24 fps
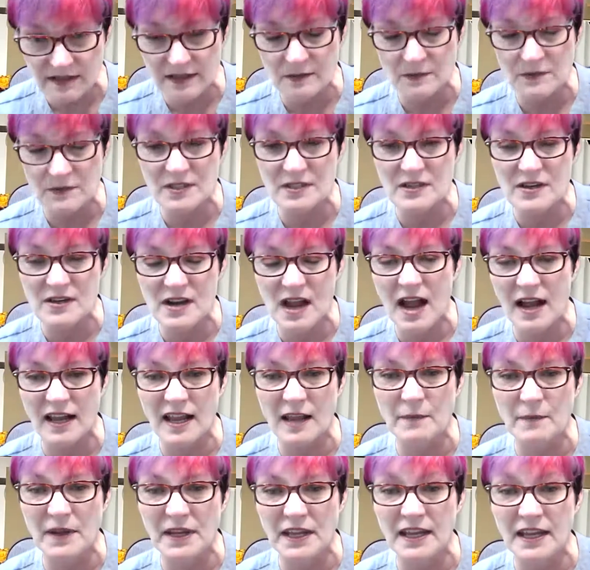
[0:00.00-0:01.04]
It was not
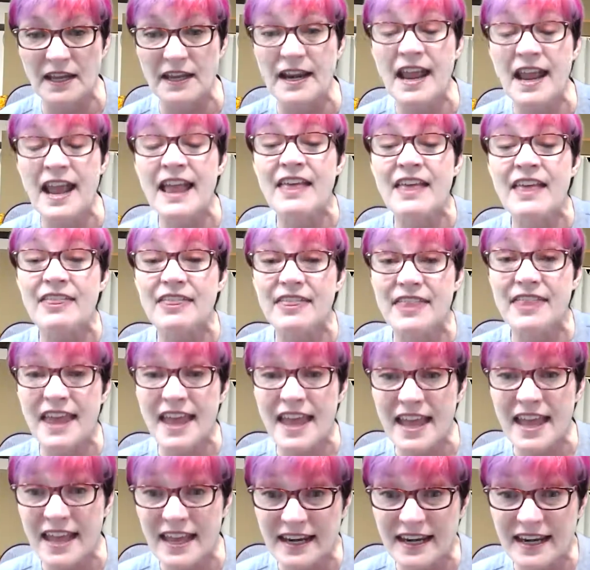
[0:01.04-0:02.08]
coming in.
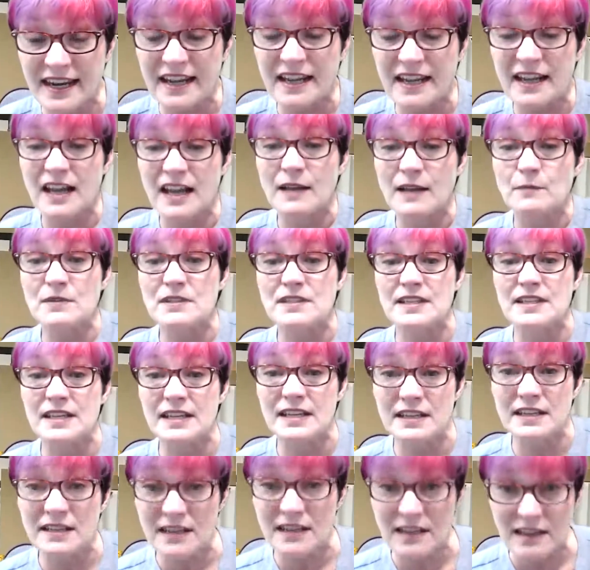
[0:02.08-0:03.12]
Then it comes
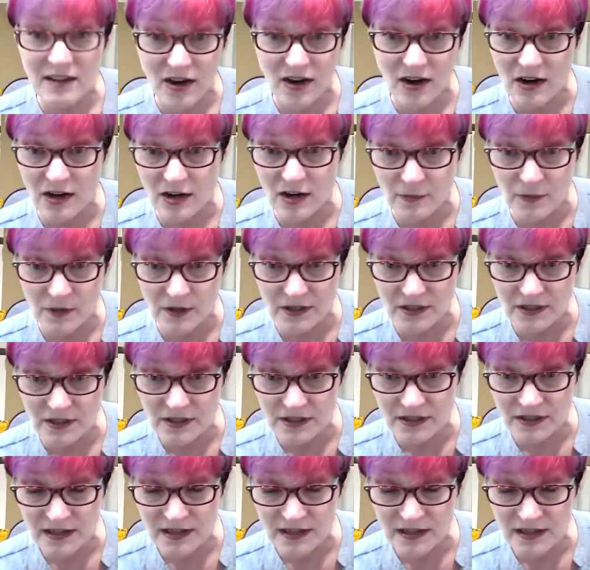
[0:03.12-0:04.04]
into the harbor,